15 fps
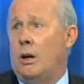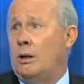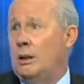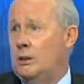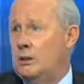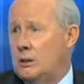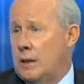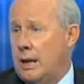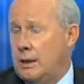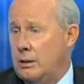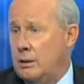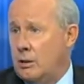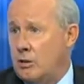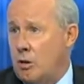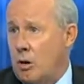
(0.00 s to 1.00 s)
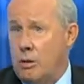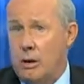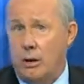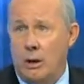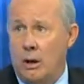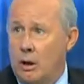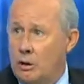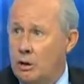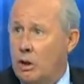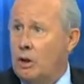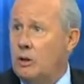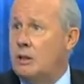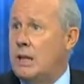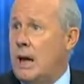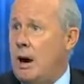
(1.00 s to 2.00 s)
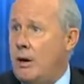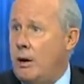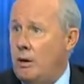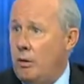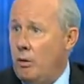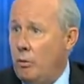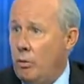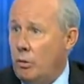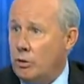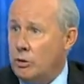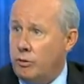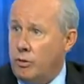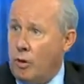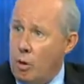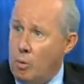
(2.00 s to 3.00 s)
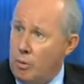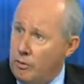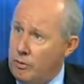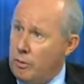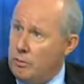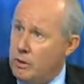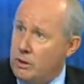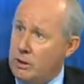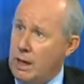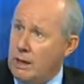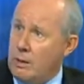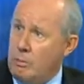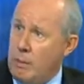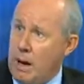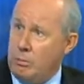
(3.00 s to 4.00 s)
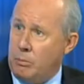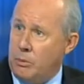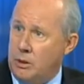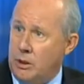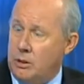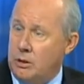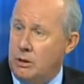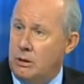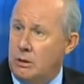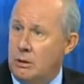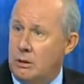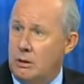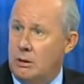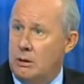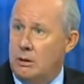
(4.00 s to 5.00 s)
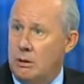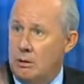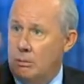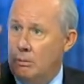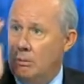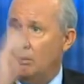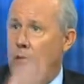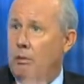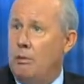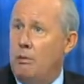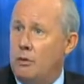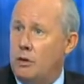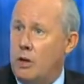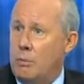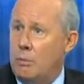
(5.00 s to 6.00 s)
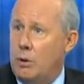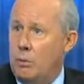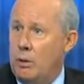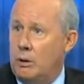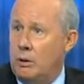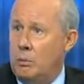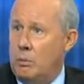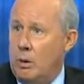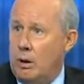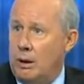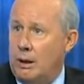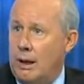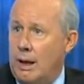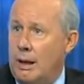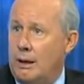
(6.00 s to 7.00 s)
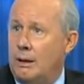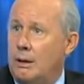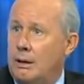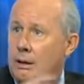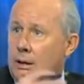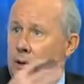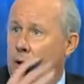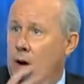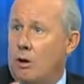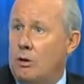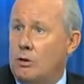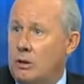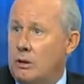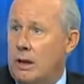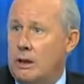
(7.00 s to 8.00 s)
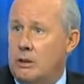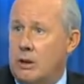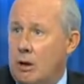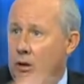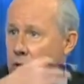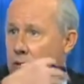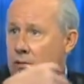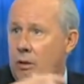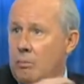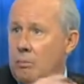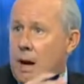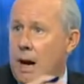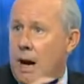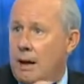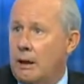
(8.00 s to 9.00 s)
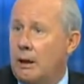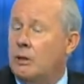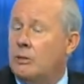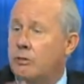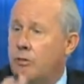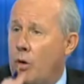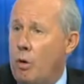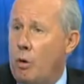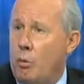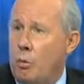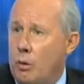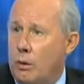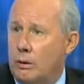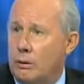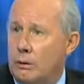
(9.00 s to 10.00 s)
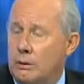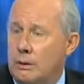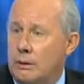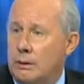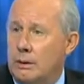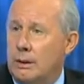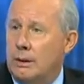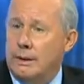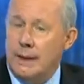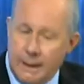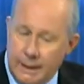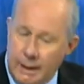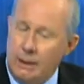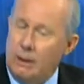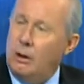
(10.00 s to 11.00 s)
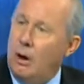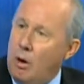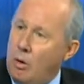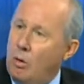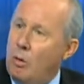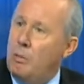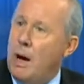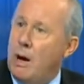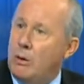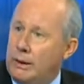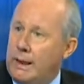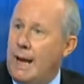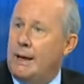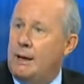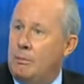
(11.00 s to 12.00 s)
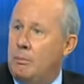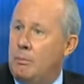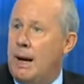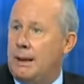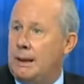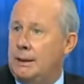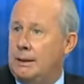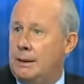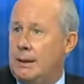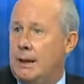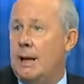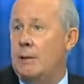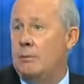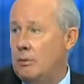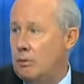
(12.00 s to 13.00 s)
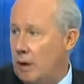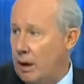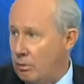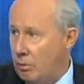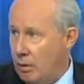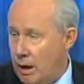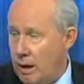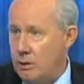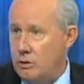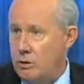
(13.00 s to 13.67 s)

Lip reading: I think, is taking the throw in. John Terry runs forward from the centre-back position. Germany win the ball again. Ozil gets hold of it, bang, it's 4-1. They didn't go about getting back in the game the right way,